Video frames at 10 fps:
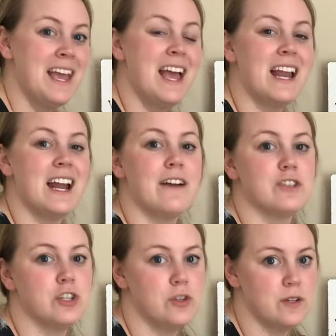And I have
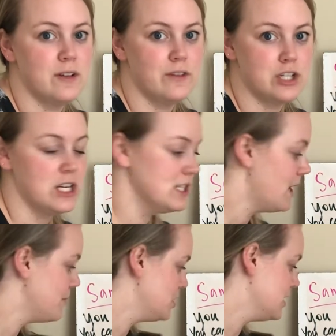2 different cheese
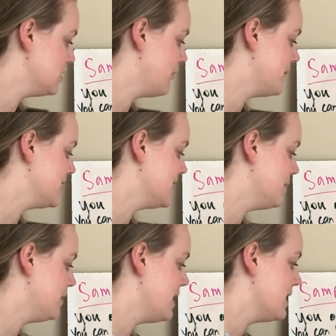options. So I'm going to
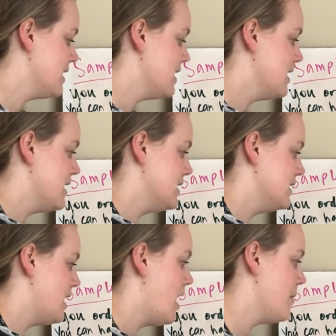split this
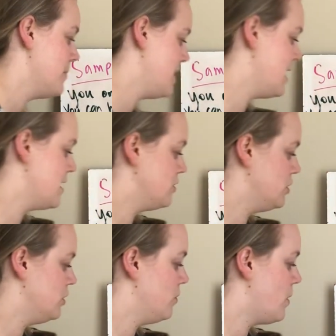up
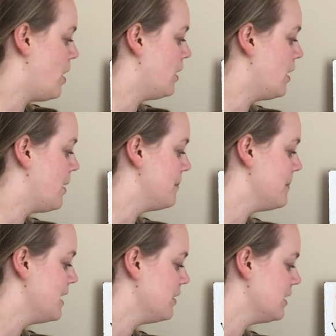into our
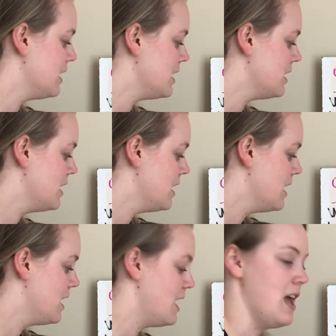American
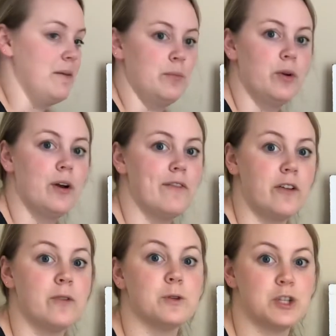and
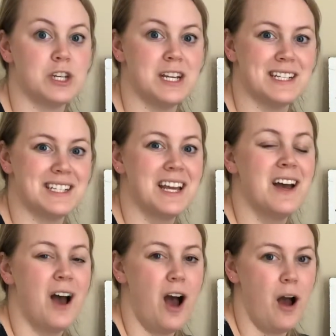provolone cheese
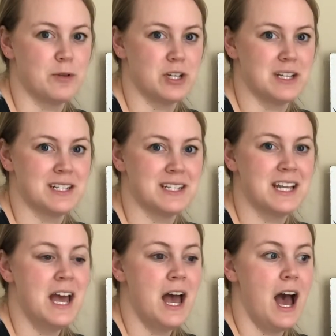options.
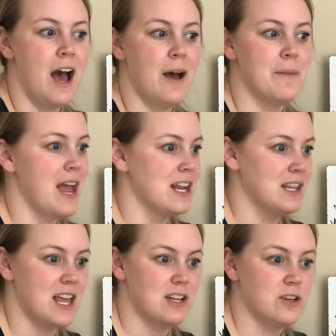And
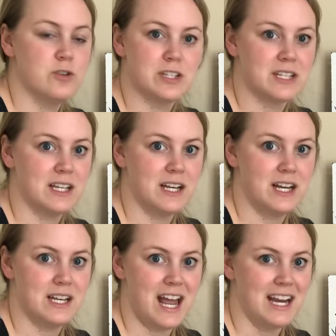then you just
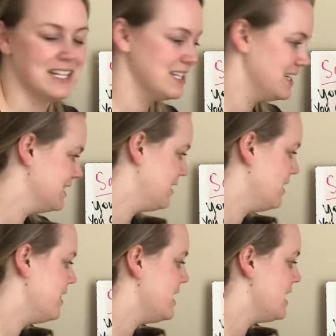connect
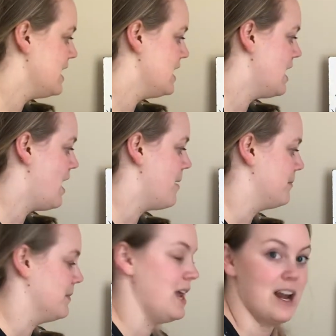the
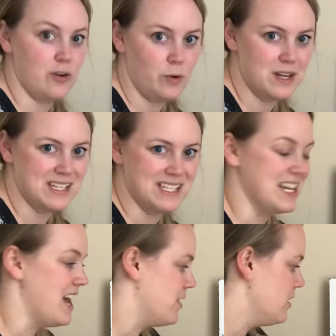categories
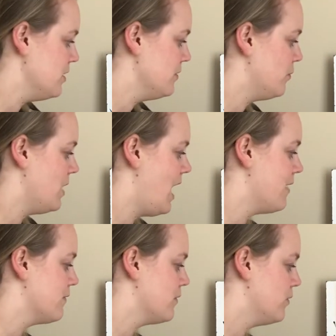together. We have
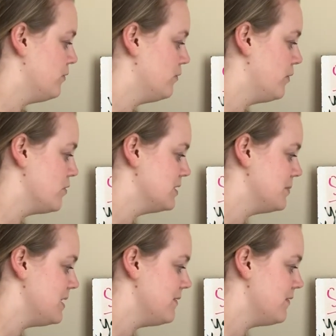roast
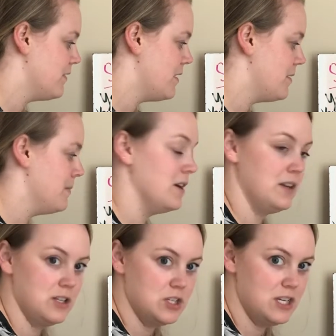beef,
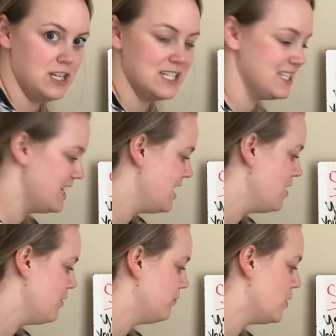American cheese,
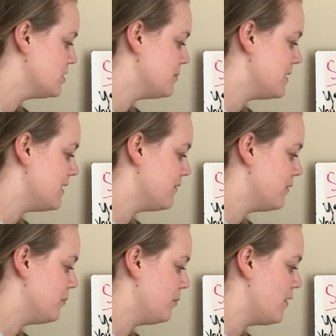roast beef,
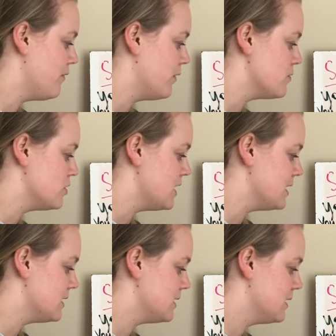provolone
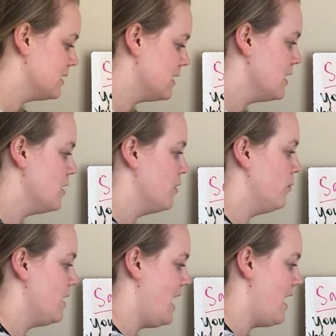cheese.
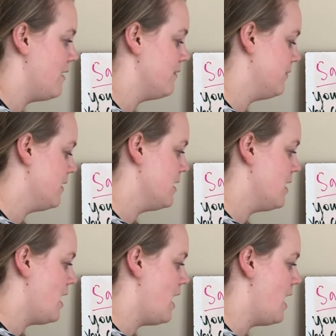We have
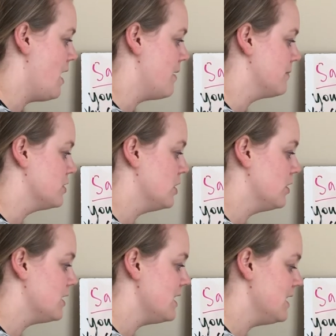
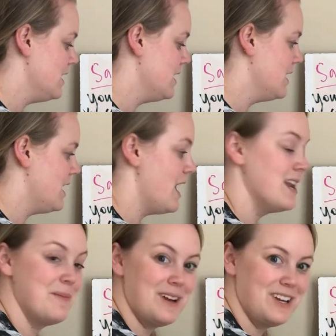turkey and
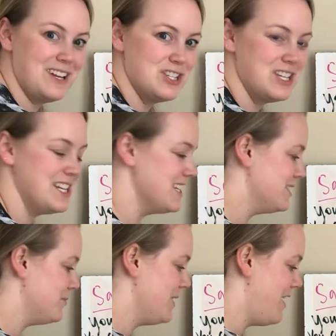American cheese.
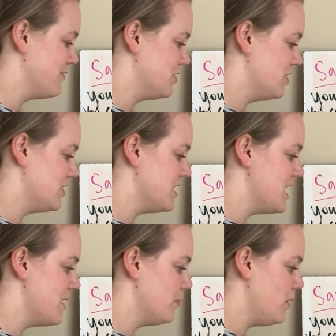We have turkey
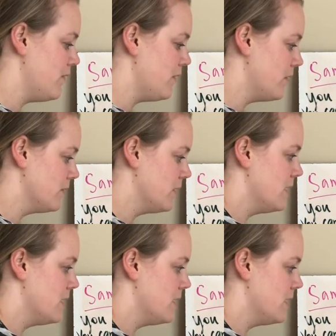and provolone.